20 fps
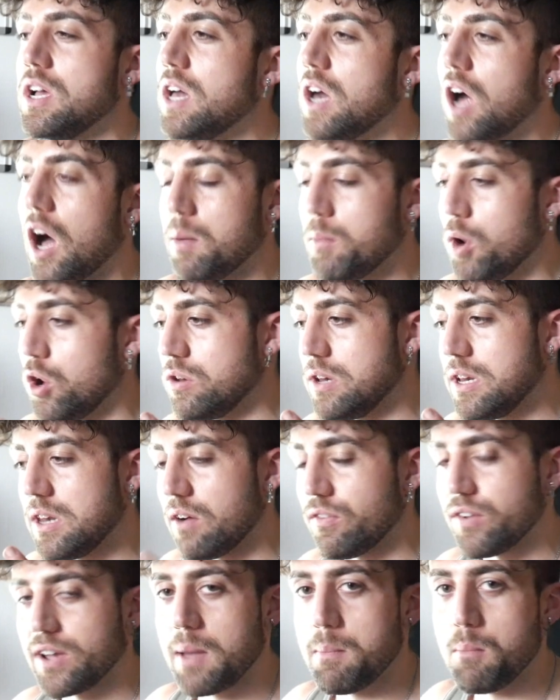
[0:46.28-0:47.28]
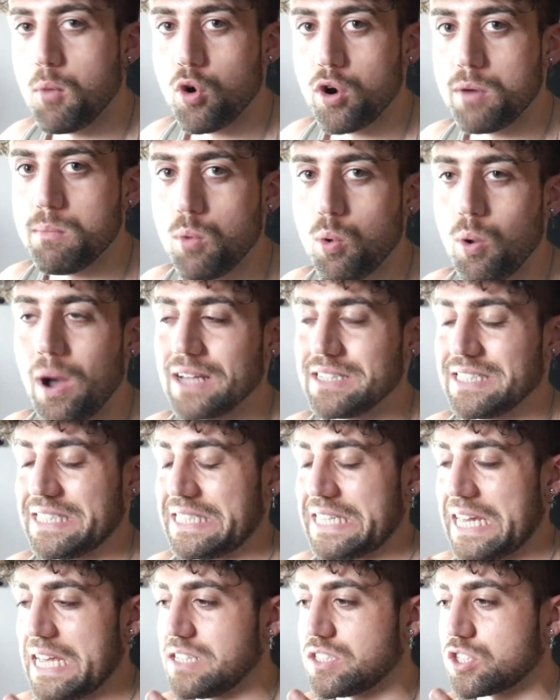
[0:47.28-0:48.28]
I'm only loving it more and more as the
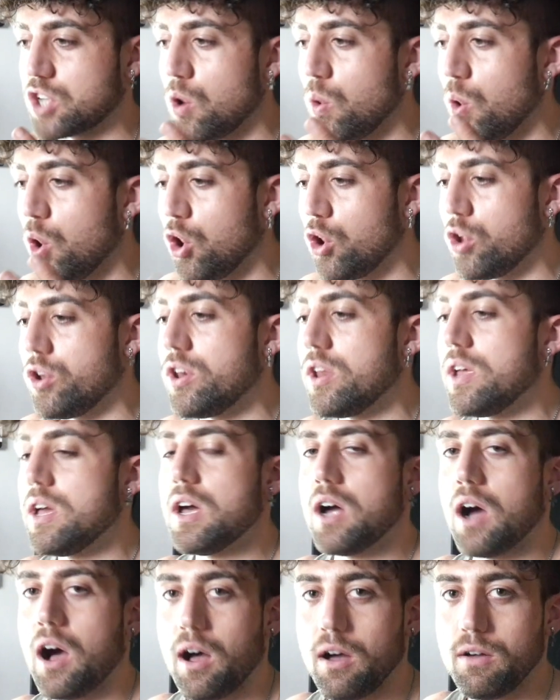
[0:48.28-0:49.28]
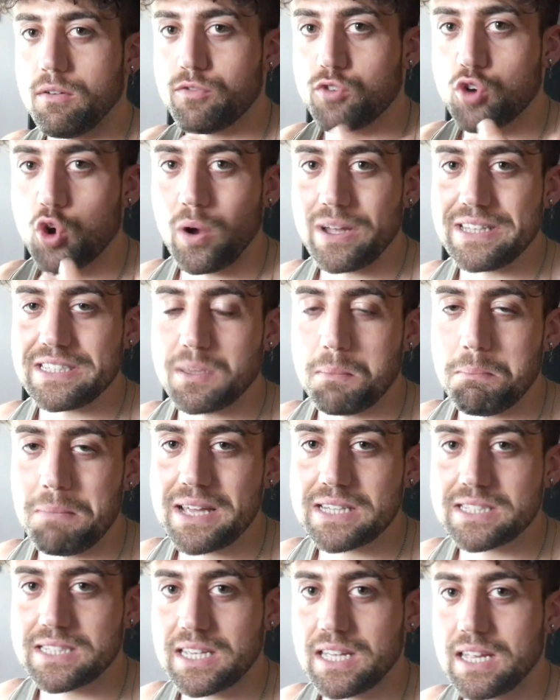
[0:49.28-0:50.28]
days go on. I've got into
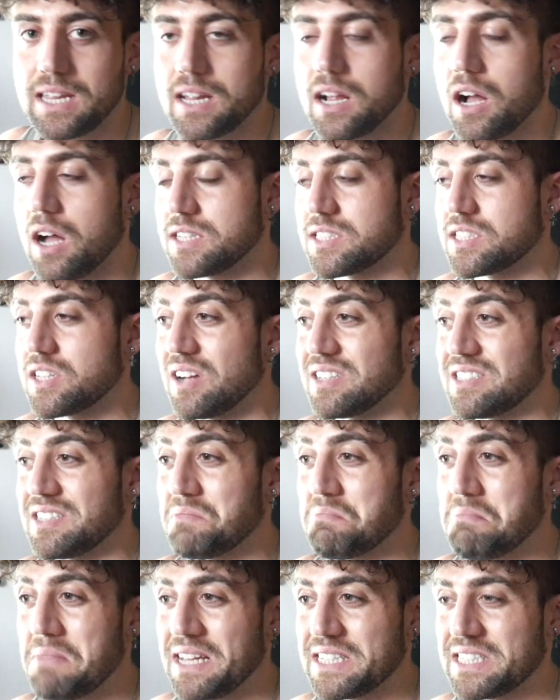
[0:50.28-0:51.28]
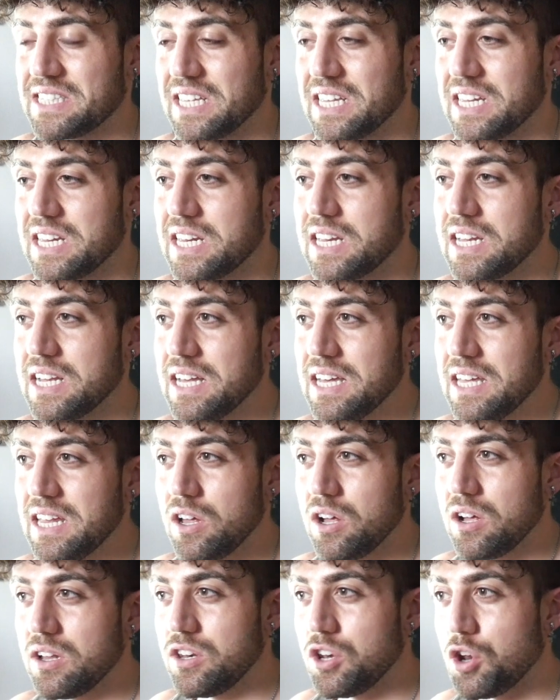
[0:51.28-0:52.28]
mixing. I started mixing
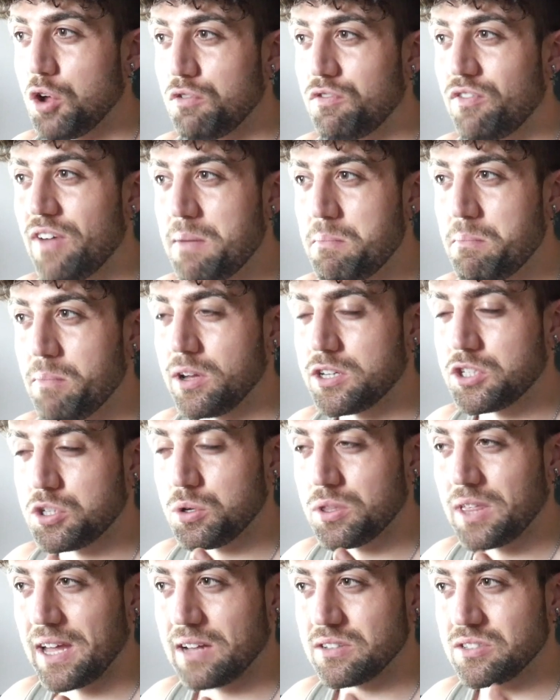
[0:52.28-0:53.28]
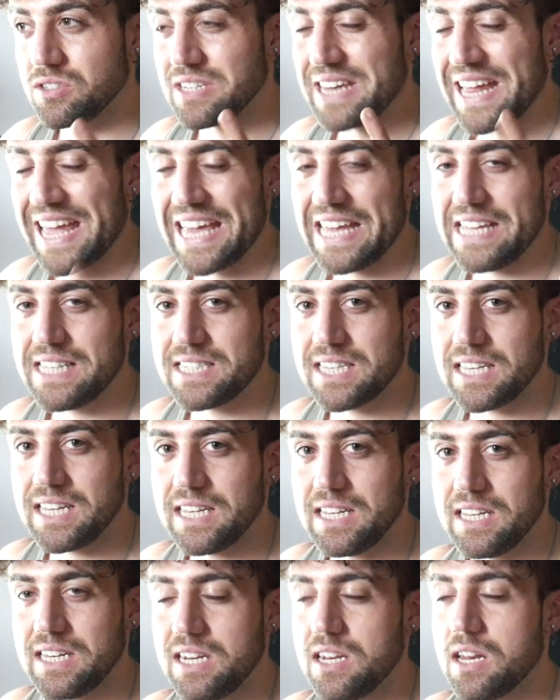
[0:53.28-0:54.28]
November
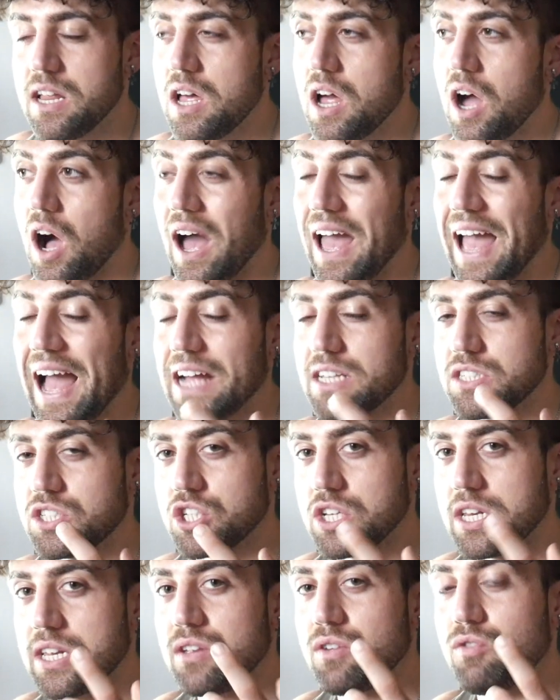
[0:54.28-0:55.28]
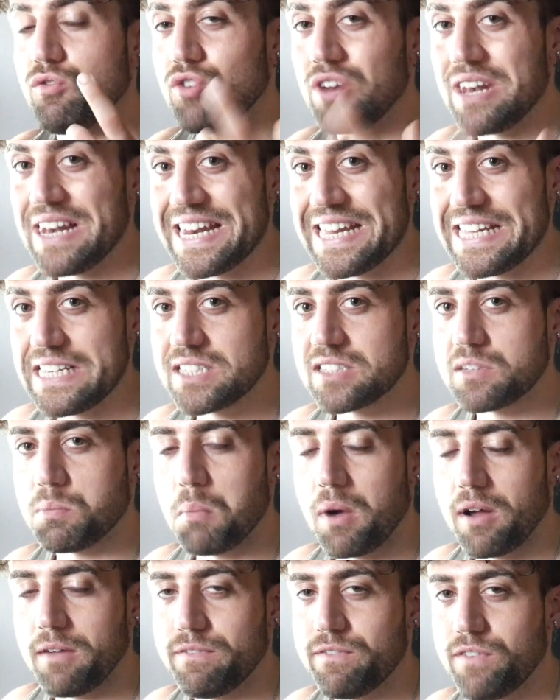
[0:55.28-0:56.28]
2018. I actually released
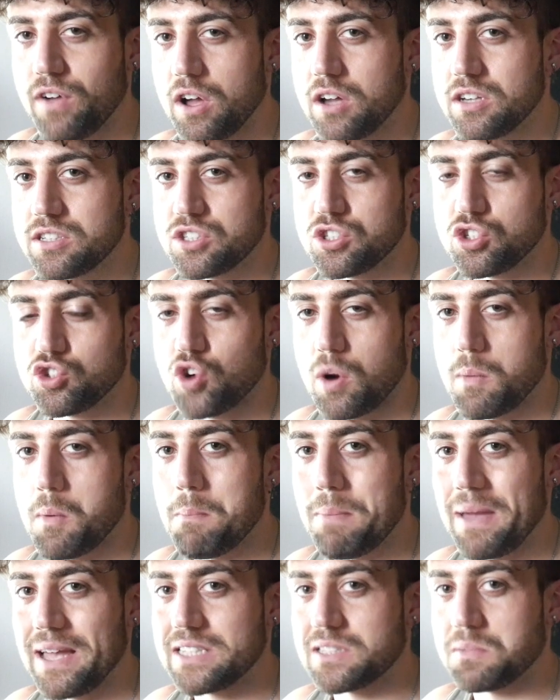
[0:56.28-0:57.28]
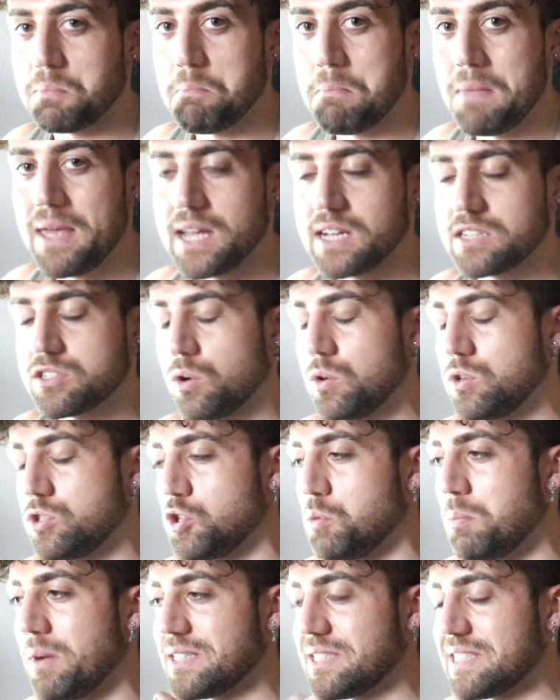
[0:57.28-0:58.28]
my first drum and bass mix
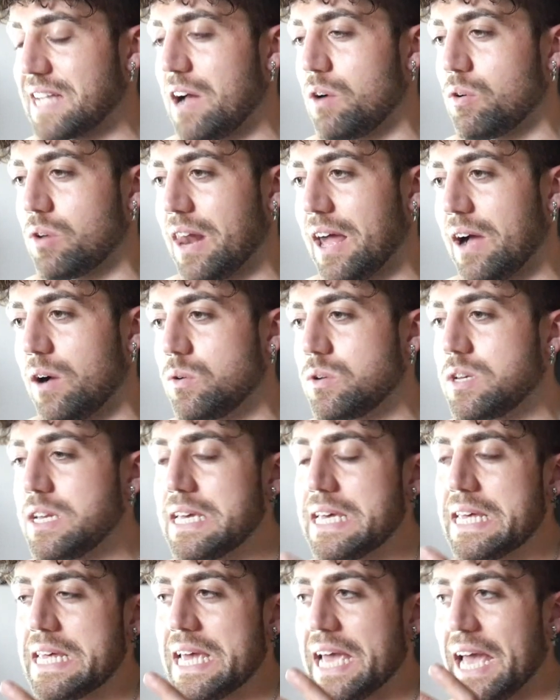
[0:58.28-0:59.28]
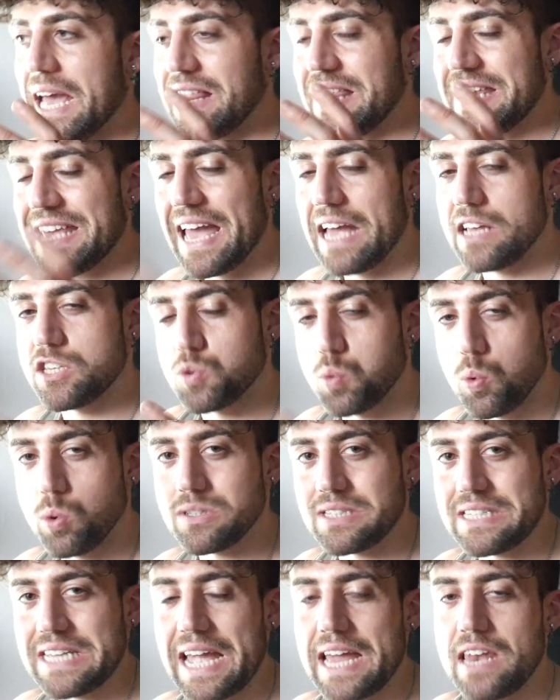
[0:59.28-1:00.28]
onto my SoundCloud
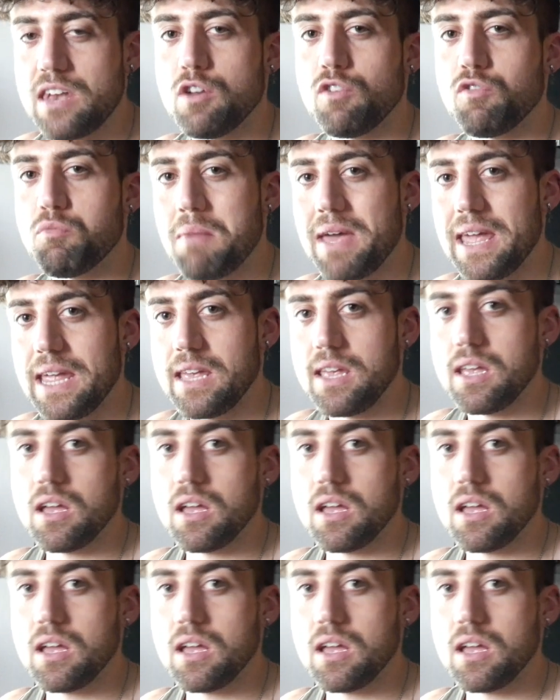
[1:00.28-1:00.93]
towards the end of May